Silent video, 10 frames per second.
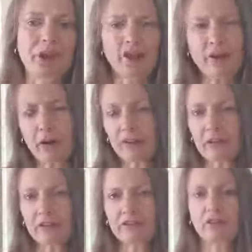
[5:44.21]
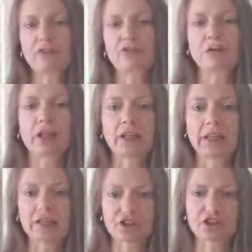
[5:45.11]
I, I think it's very strongly
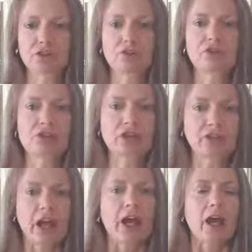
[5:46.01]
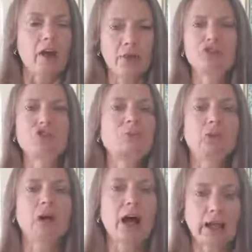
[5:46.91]
linked to, to this
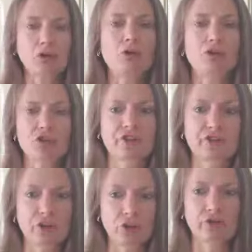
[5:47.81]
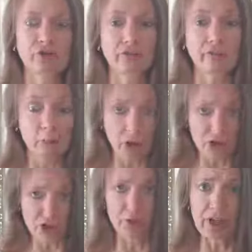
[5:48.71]
habitual, unconscious use of
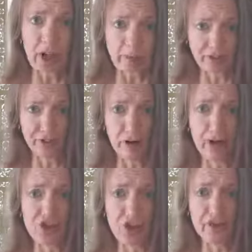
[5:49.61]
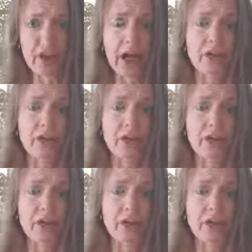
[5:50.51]
emotional numbing strategies.